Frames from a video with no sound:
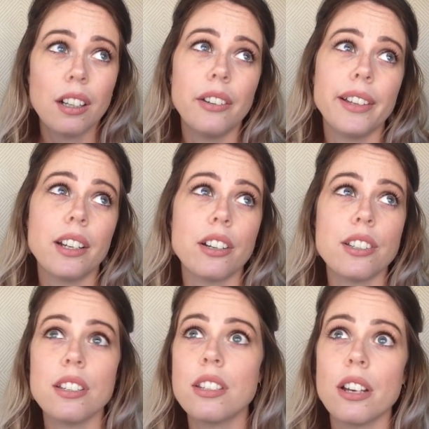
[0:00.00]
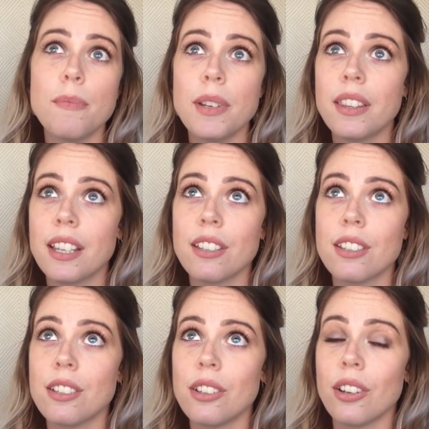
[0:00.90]
Oh my gosh, there's so many
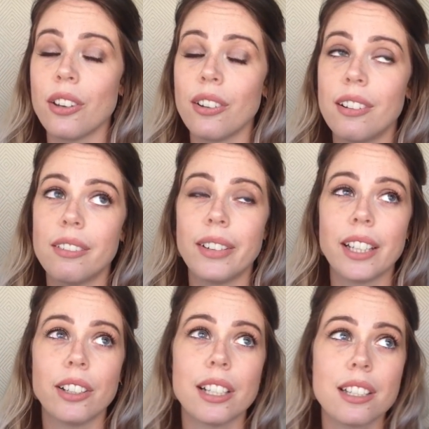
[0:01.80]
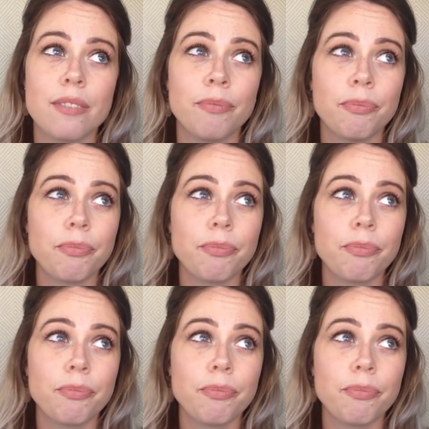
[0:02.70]
things to do. Oh my goodness.